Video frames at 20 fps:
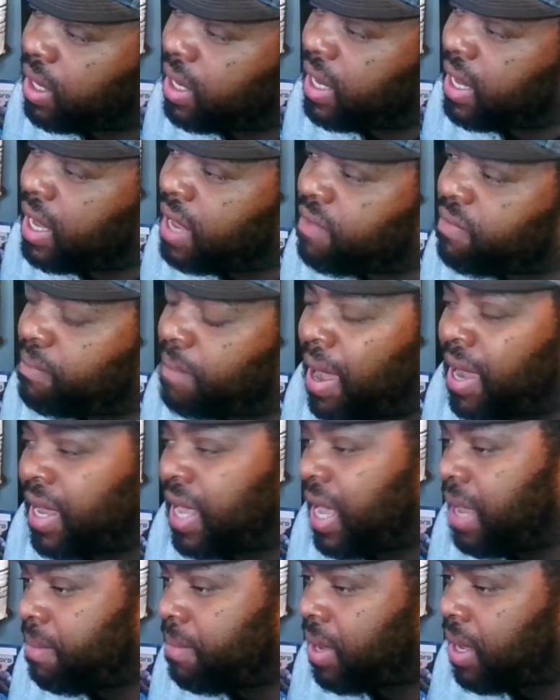if my
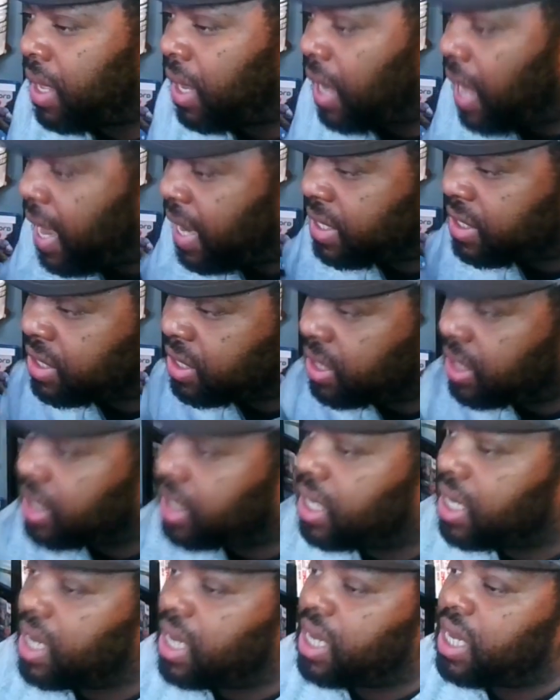game collection
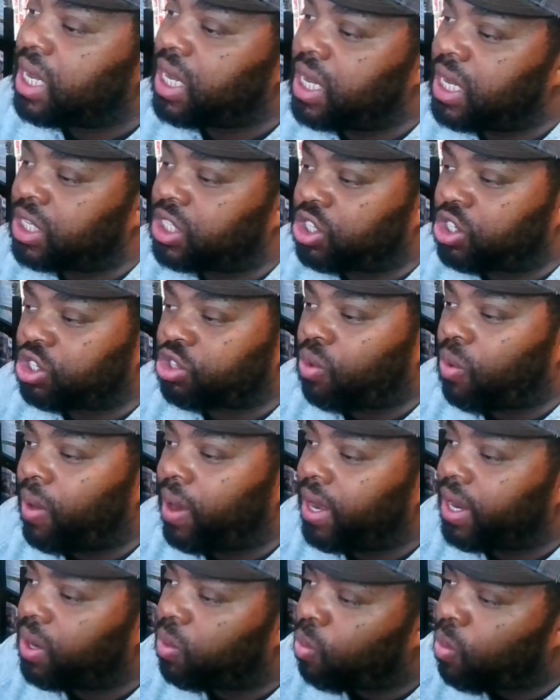is
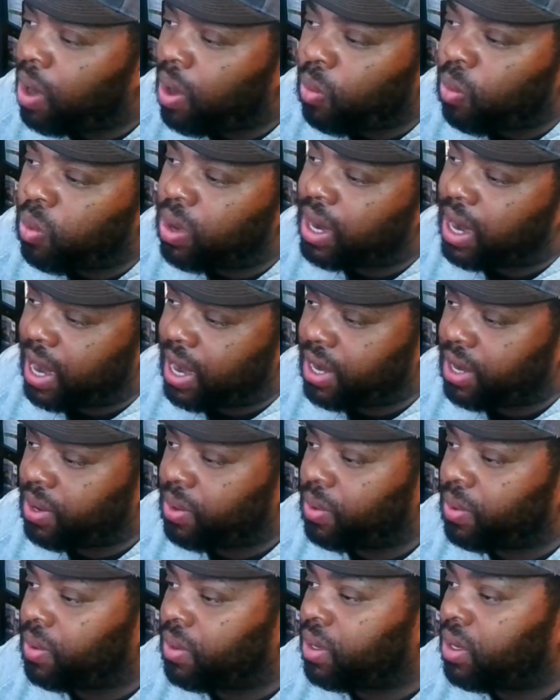destroyed, what would I do?
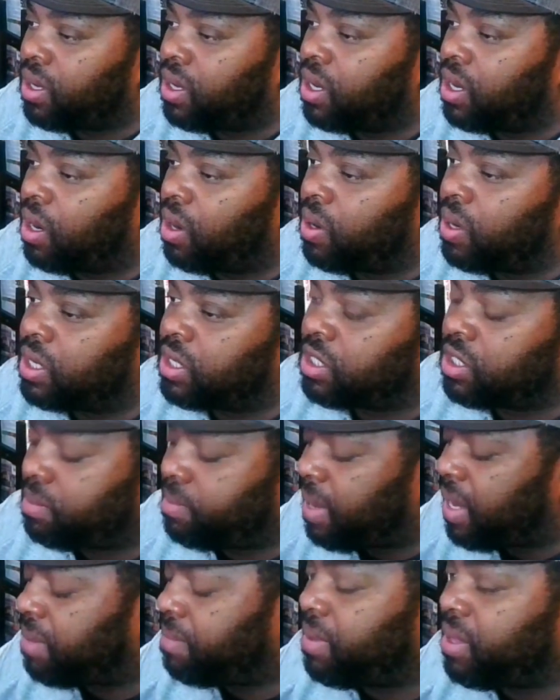You know, it just
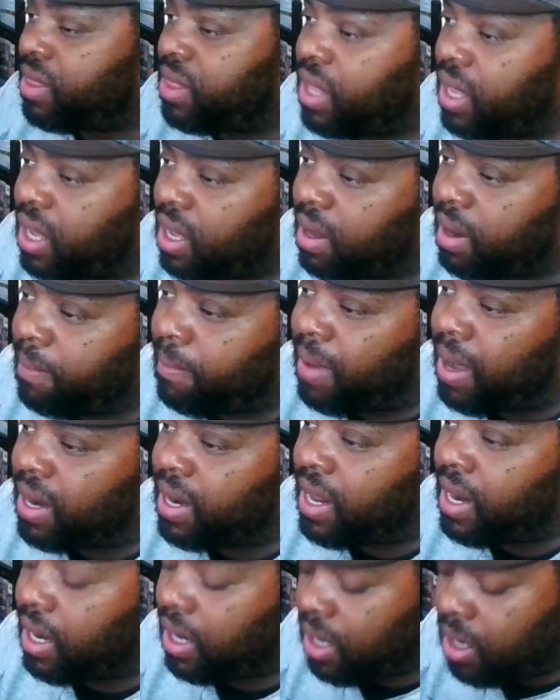made me think about
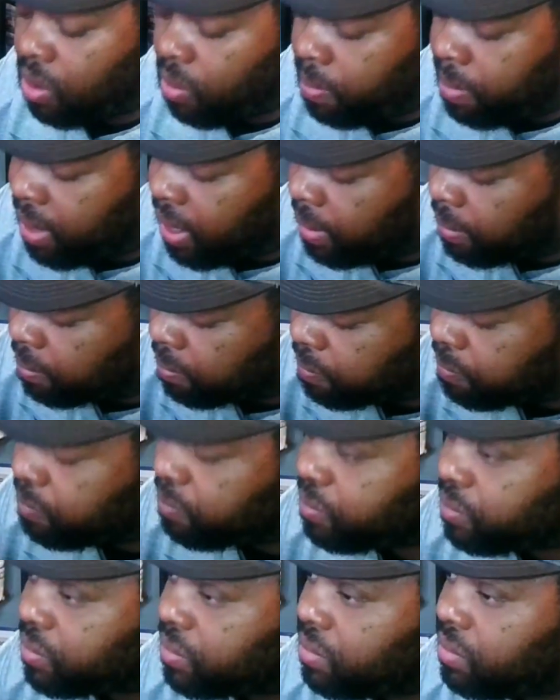that a little bit.
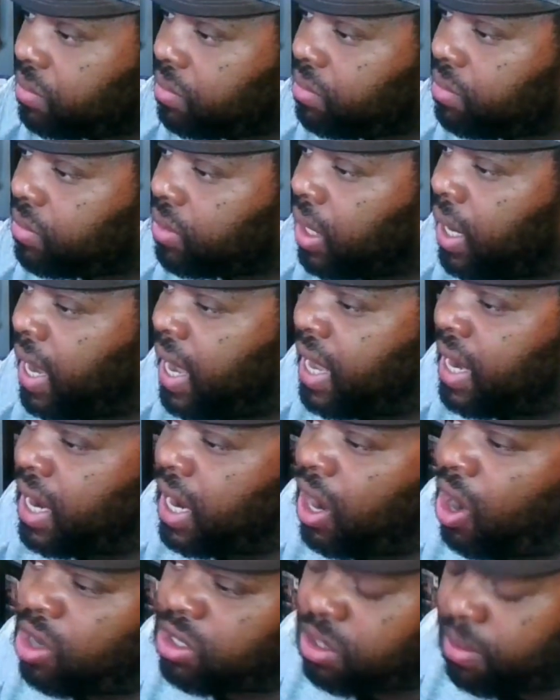And it
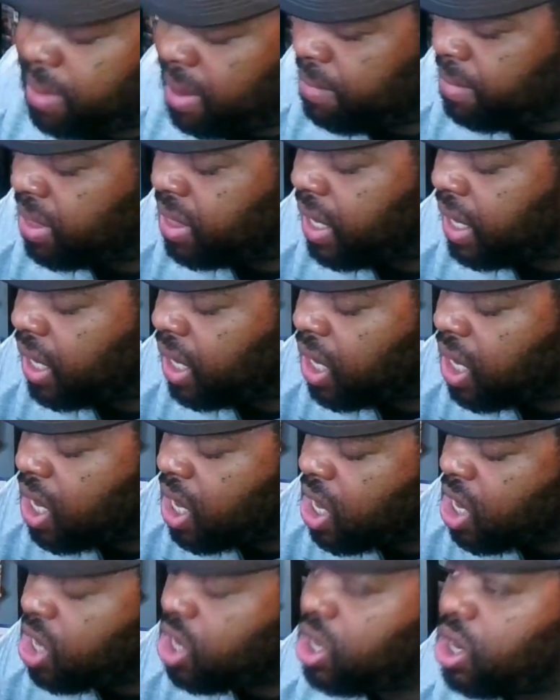also made me think,
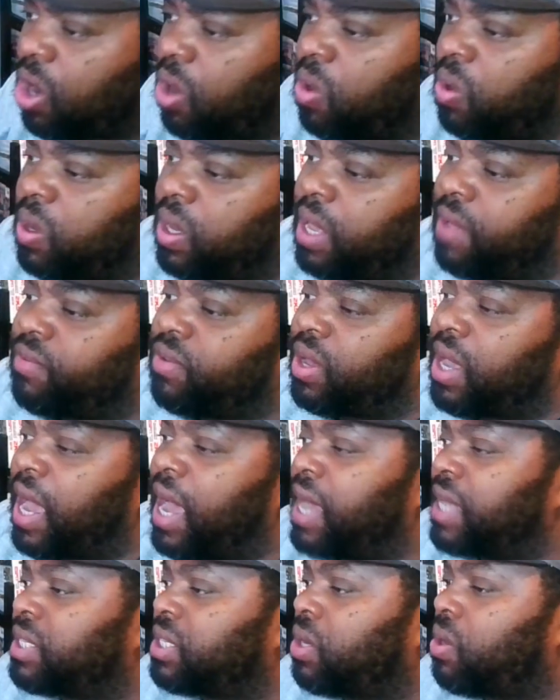you know, give you
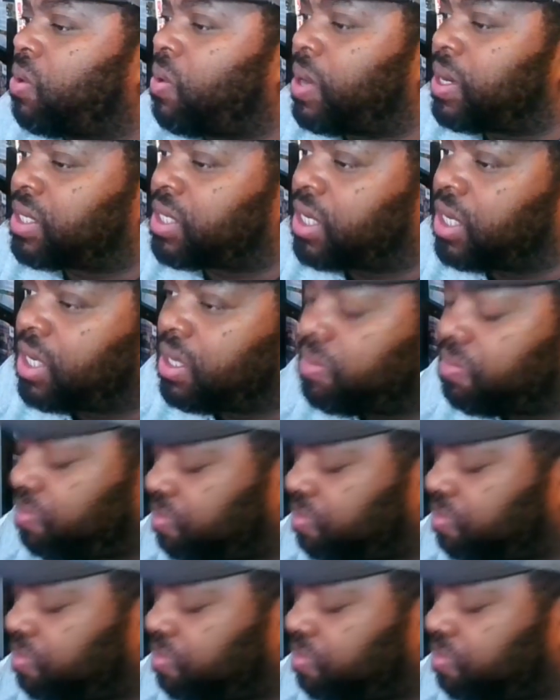guys a question,